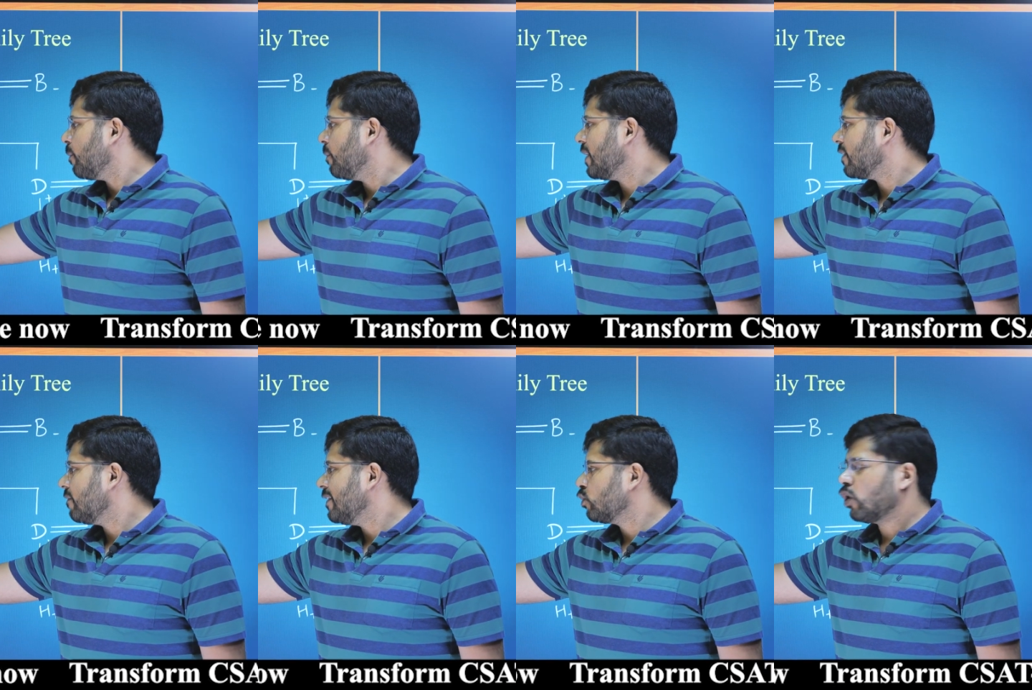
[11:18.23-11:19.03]
But
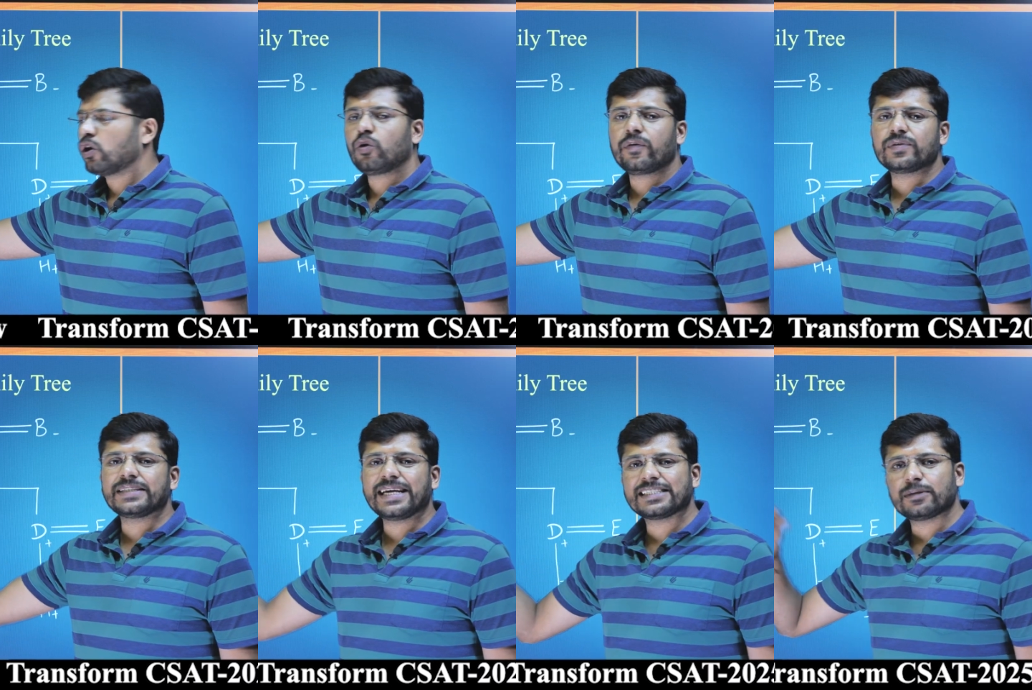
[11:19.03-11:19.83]
we do not know if
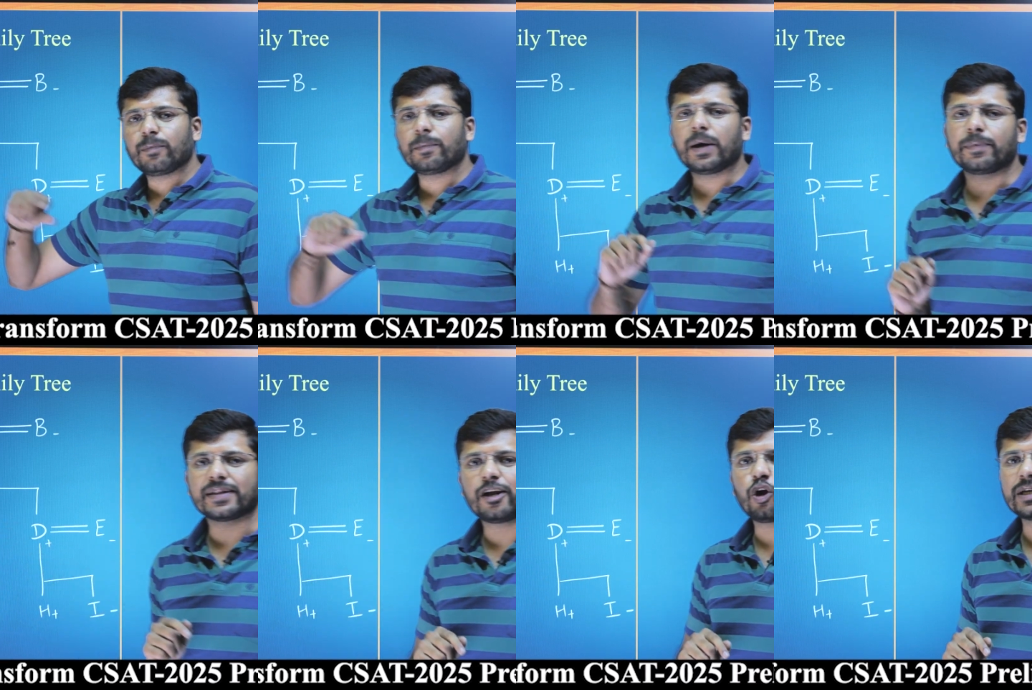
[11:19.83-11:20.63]
J is a
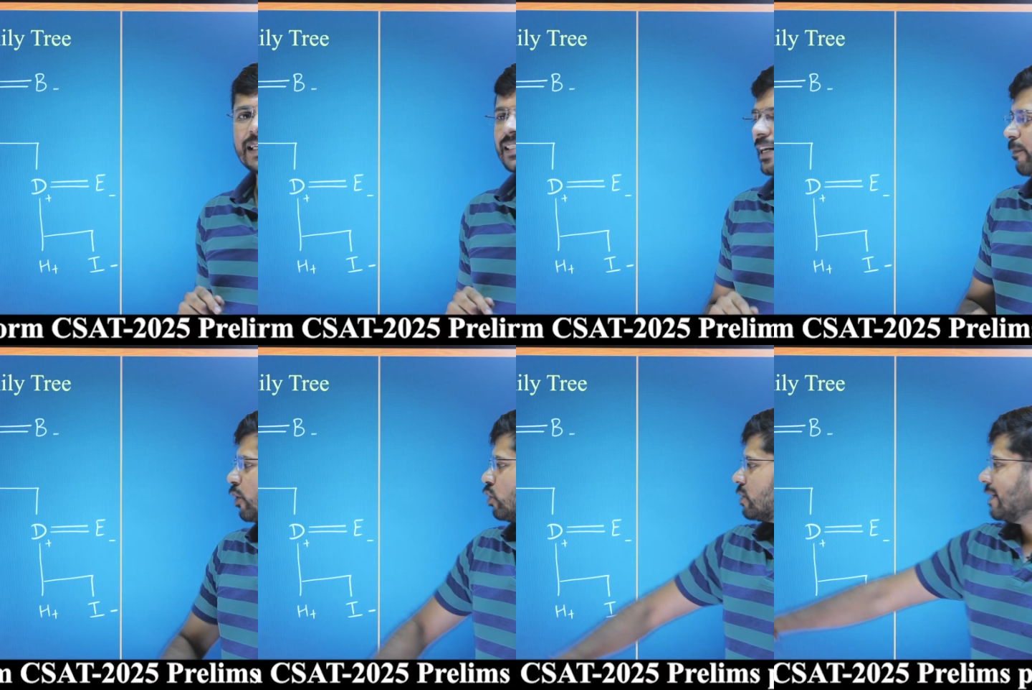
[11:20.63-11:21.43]
brother or a sister,
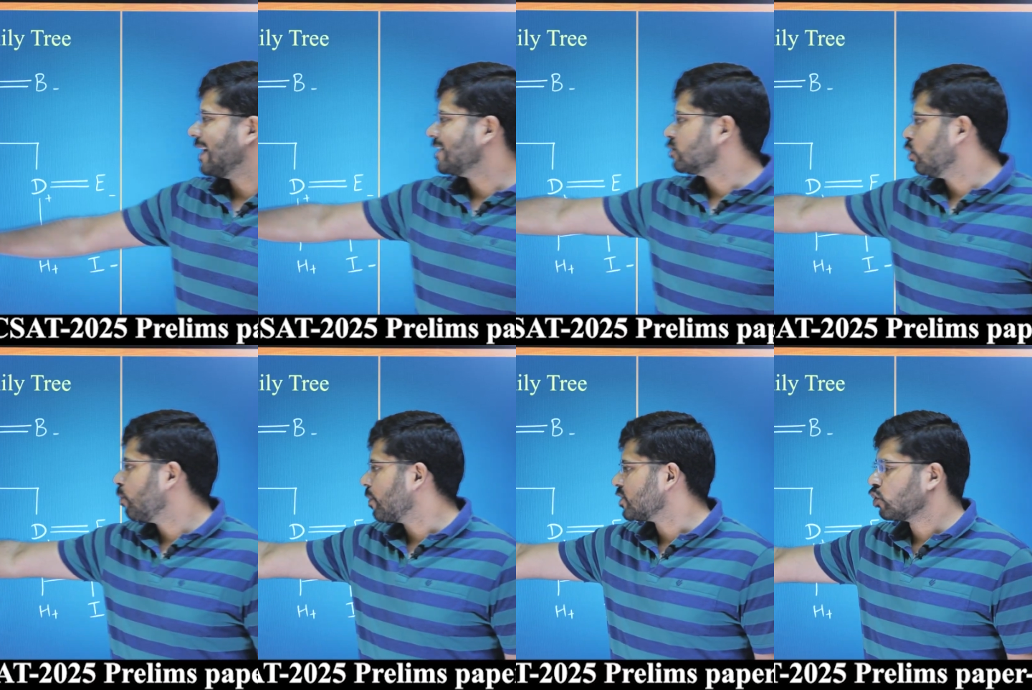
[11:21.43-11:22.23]
because there is
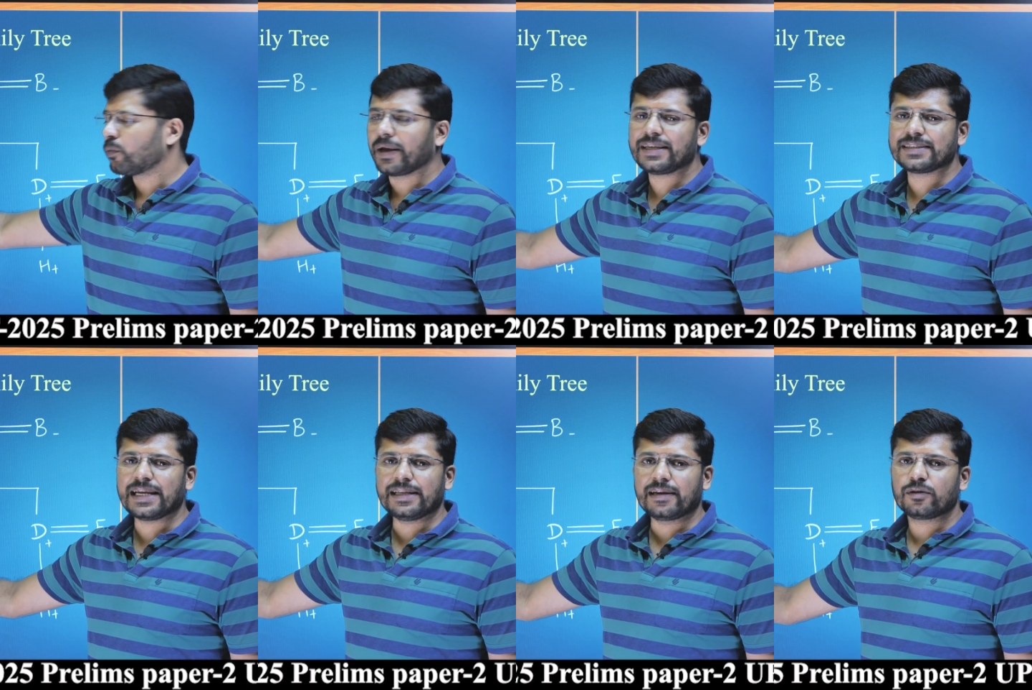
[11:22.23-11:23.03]
no plus or minus
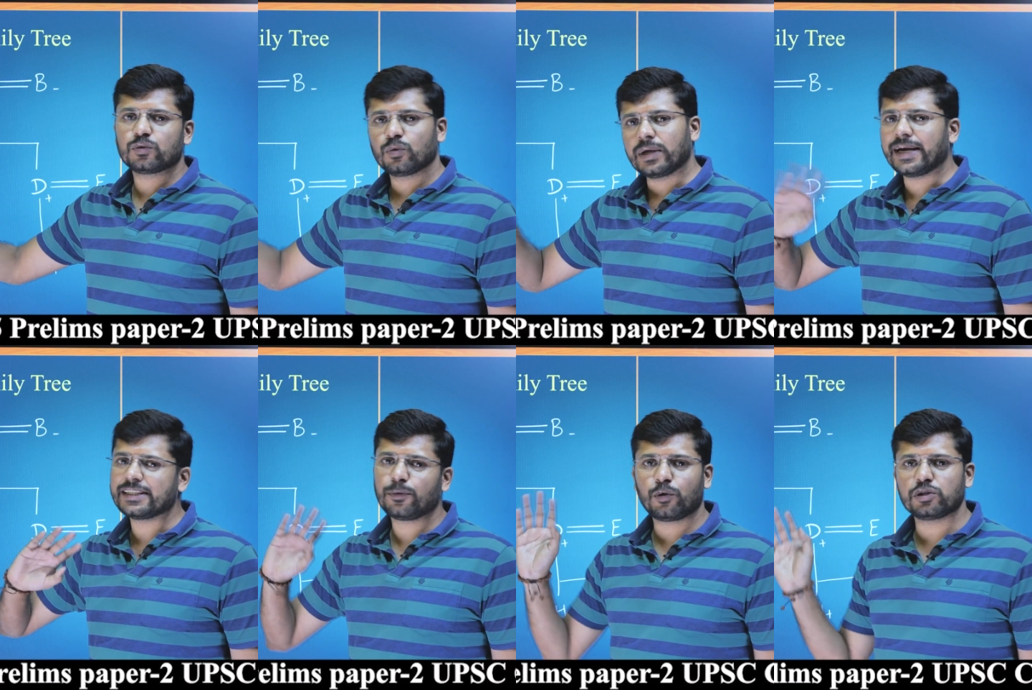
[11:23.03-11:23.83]
sign here. So, that
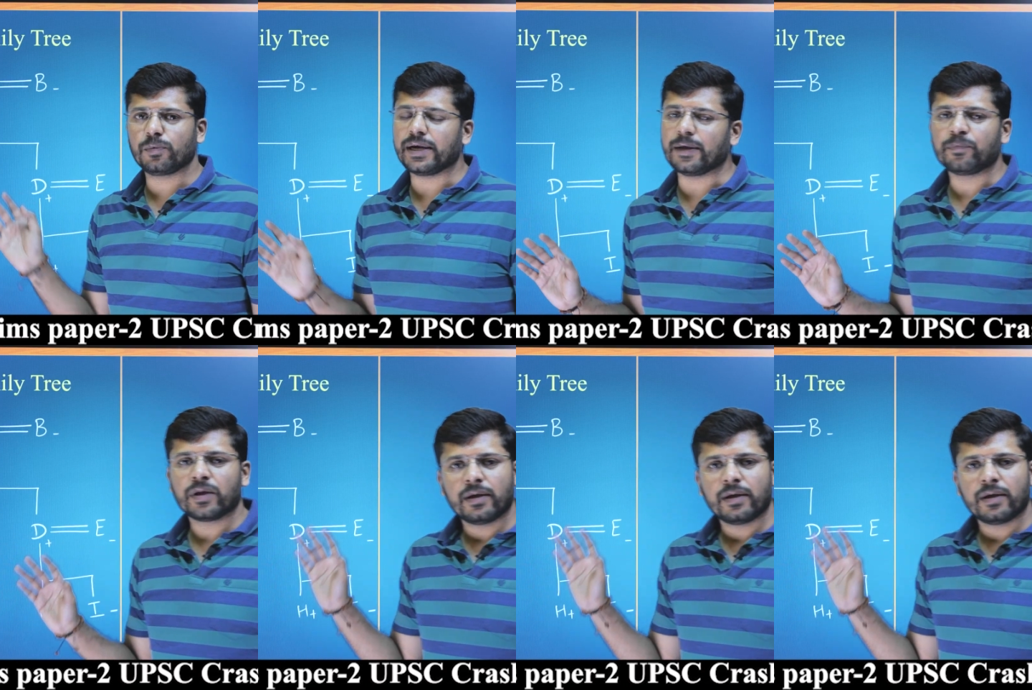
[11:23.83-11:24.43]
is a possibility.